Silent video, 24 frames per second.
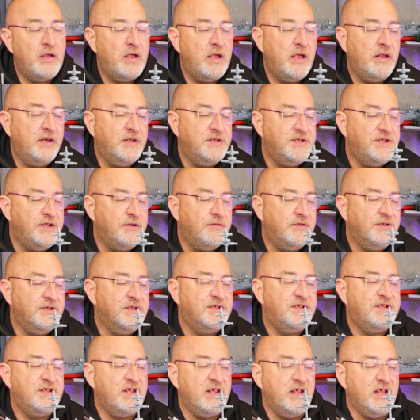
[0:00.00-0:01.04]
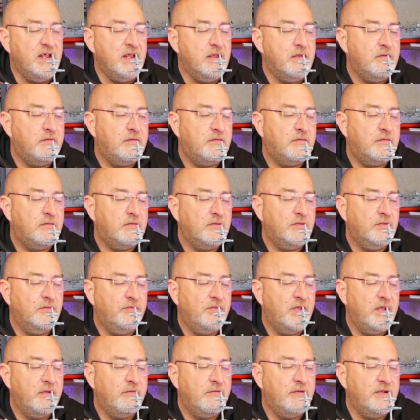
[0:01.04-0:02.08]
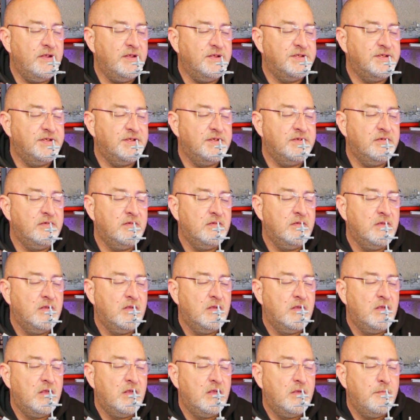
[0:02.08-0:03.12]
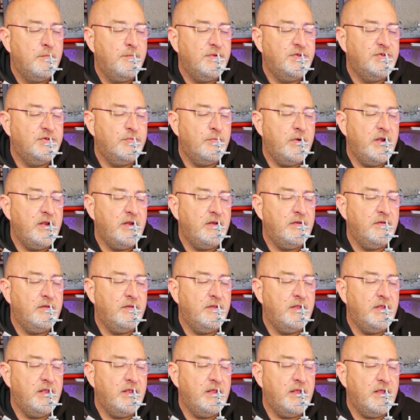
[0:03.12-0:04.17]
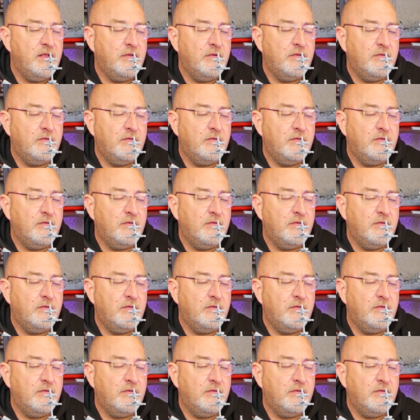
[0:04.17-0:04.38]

And as you can see, there is between